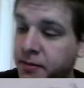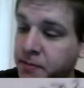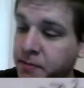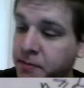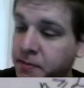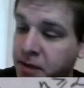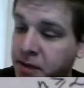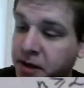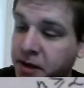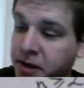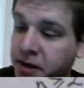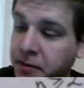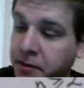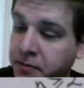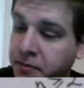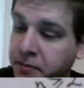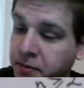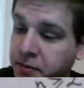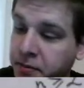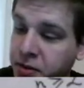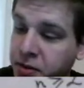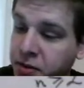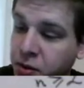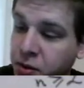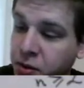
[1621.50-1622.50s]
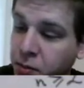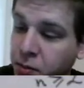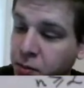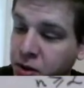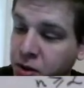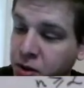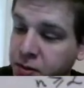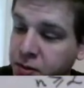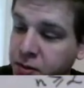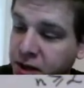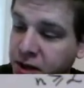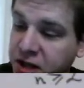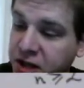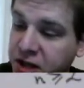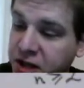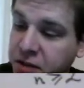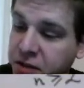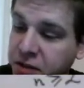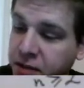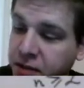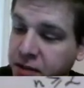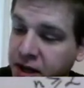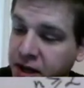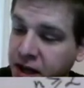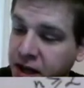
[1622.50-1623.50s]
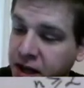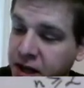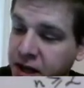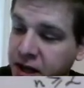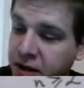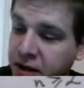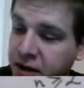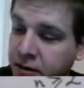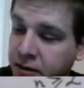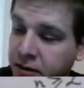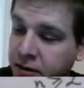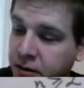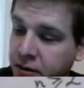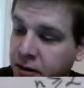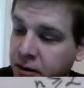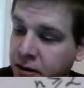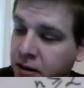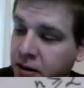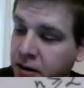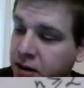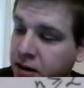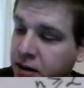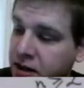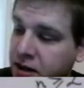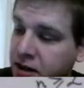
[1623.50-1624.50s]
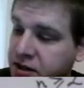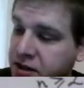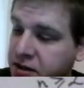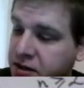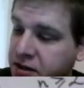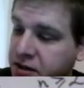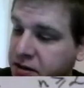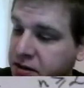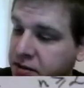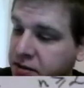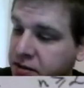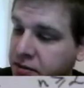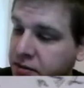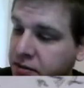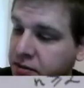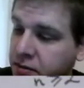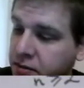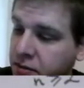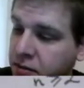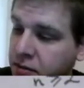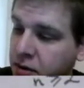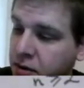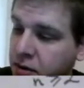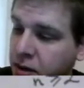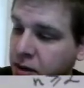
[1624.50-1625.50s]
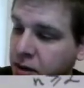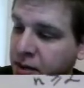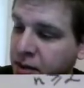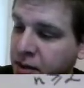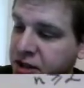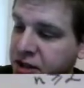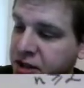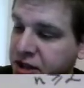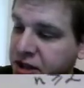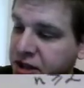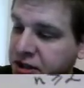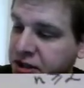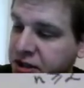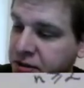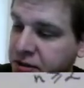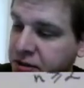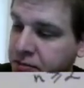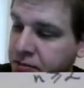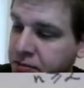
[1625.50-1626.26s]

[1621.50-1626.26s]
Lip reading: thing. So multiplication by a is a bijection.